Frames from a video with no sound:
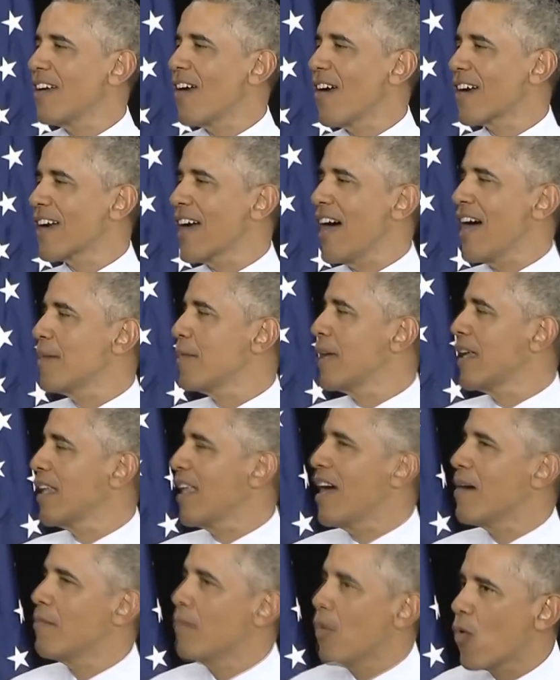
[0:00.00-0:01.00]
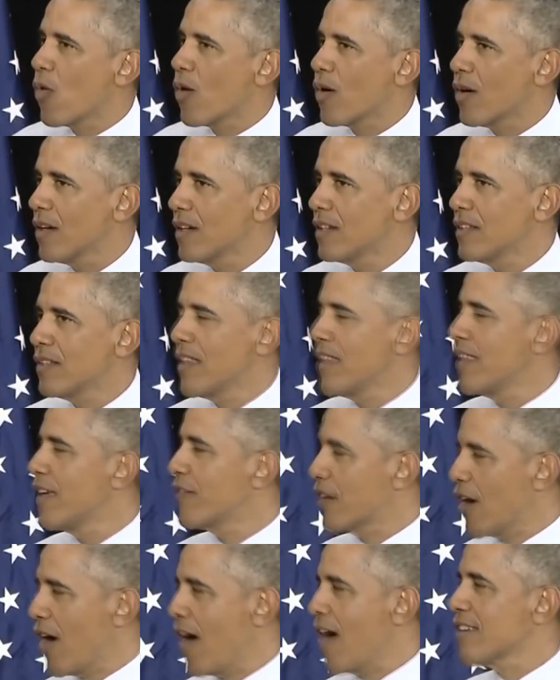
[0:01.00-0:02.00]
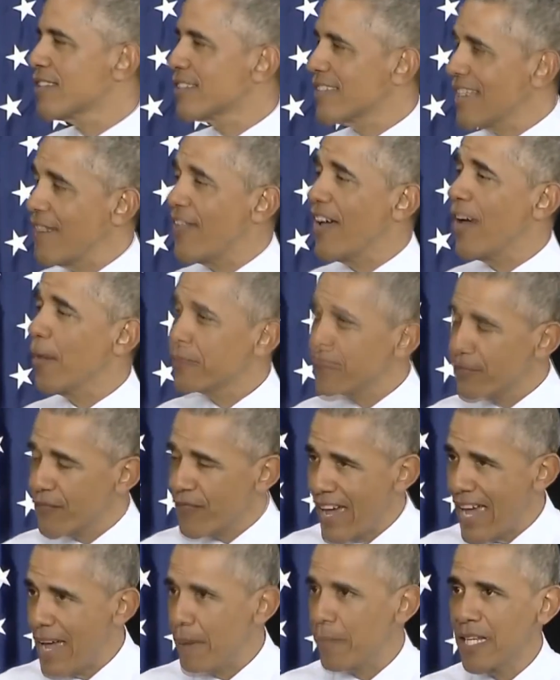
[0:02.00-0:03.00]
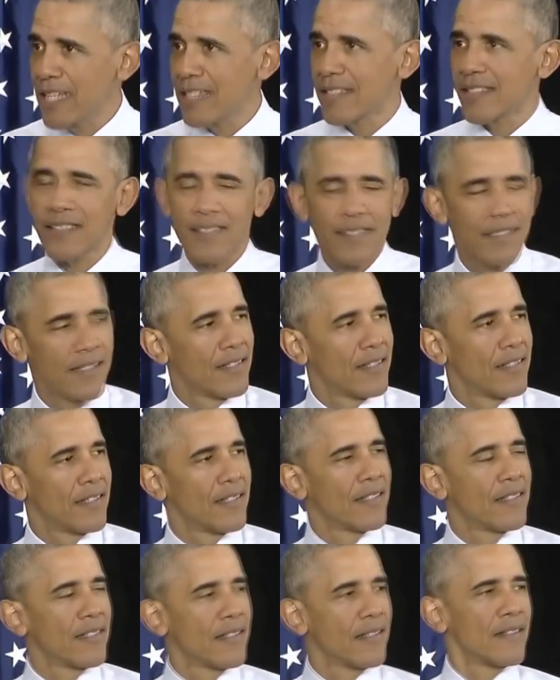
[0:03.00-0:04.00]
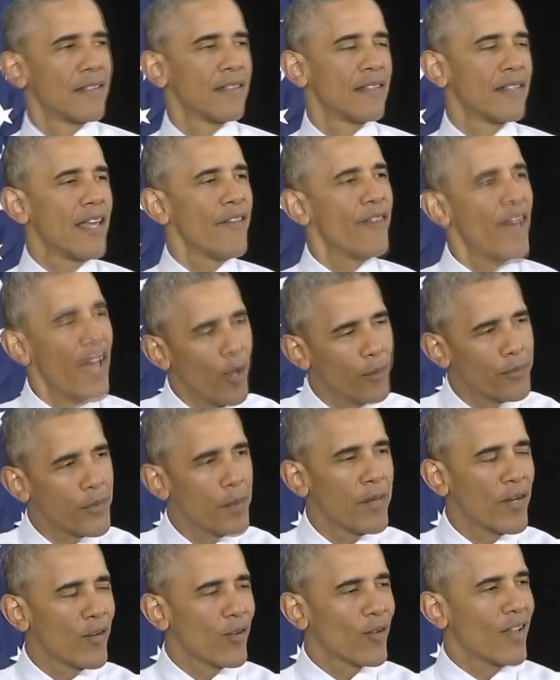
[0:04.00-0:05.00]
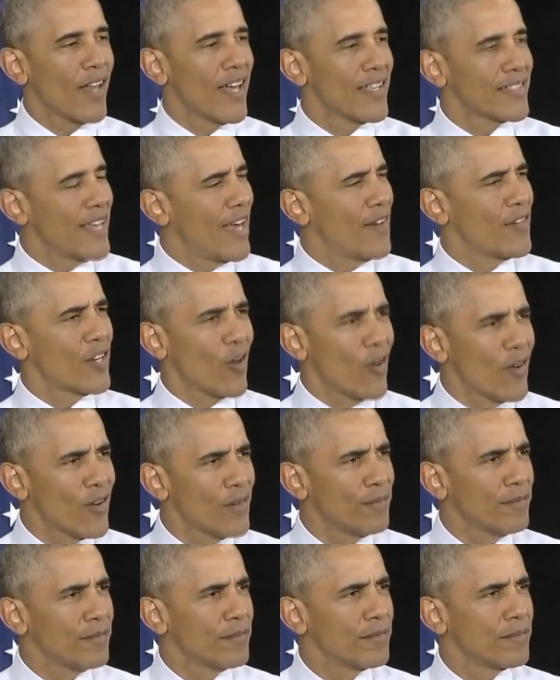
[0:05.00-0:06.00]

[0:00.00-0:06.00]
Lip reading: our economy a lot more than they've cost. They've helped families. They've helped the middle class. They haven't hurt them.